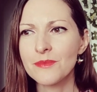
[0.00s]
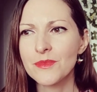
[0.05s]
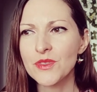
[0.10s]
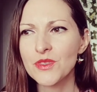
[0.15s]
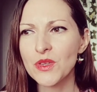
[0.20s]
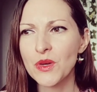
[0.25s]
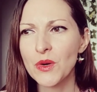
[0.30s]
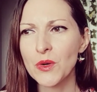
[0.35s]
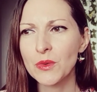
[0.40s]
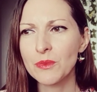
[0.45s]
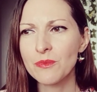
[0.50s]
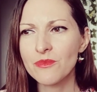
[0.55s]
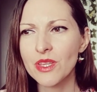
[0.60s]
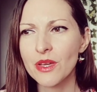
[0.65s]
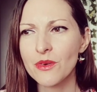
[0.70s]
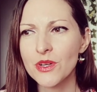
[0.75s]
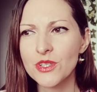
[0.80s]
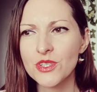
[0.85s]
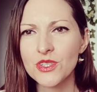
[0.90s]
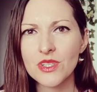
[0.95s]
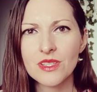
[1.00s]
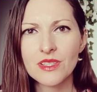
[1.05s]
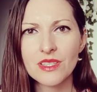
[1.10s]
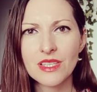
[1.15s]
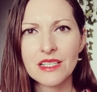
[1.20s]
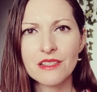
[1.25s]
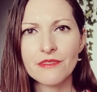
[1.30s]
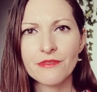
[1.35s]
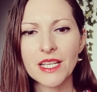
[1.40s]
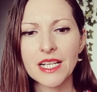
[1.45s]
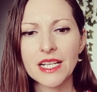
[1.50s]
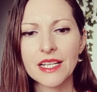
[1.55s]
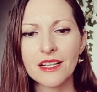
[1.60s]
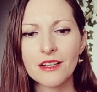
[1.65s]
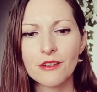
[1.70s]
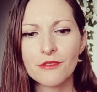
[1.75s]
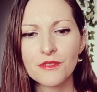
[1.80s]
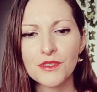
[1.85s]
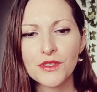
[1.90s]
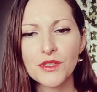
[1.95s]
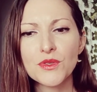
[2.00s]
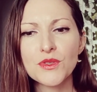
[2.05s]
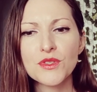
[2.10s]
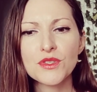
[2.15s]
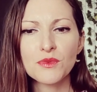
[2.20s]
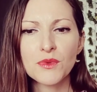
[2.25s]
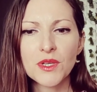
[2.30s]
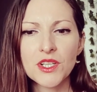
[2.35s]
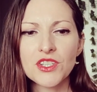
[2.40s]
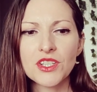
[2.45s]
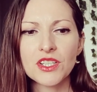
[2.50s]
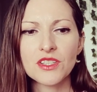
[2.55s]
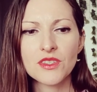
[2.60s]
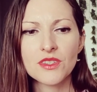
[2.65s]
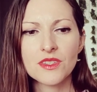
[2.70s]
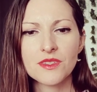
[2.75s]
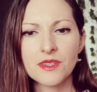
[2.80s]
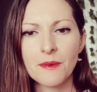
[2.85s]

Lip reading: So there is just this feeling of you switching to